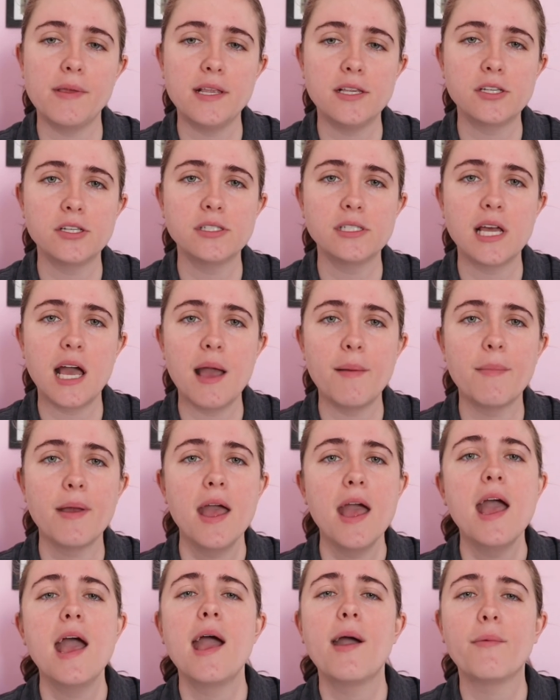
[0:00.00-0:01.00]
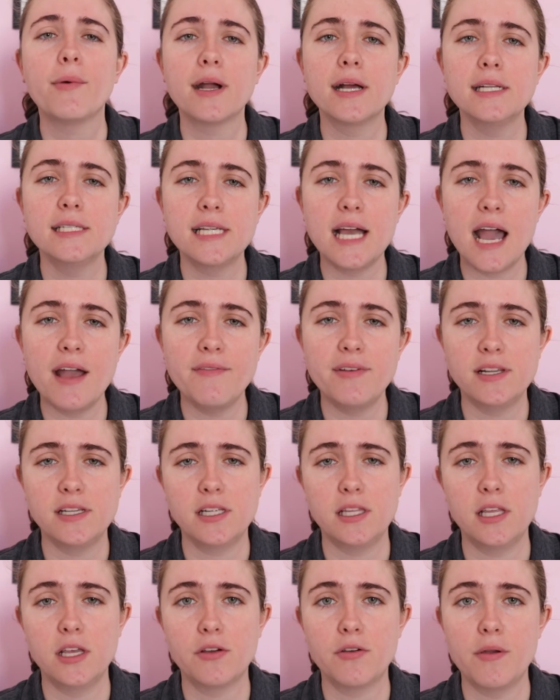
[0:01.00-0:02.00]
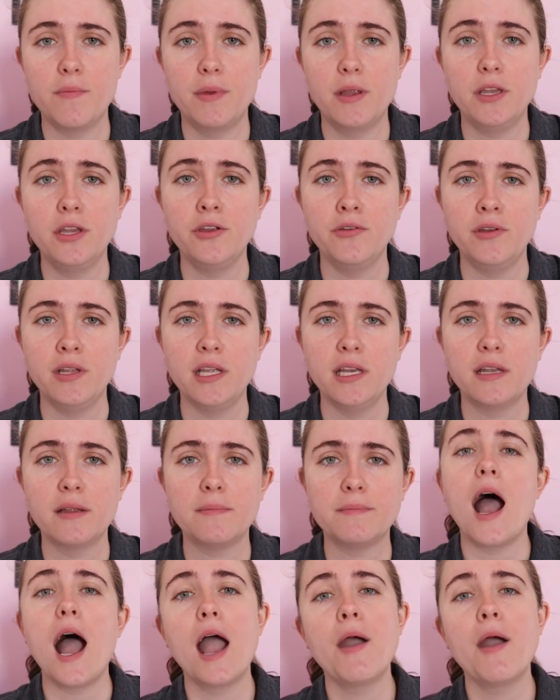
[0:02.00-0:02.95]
Eastern time, and we're going to dive into the equipment you need.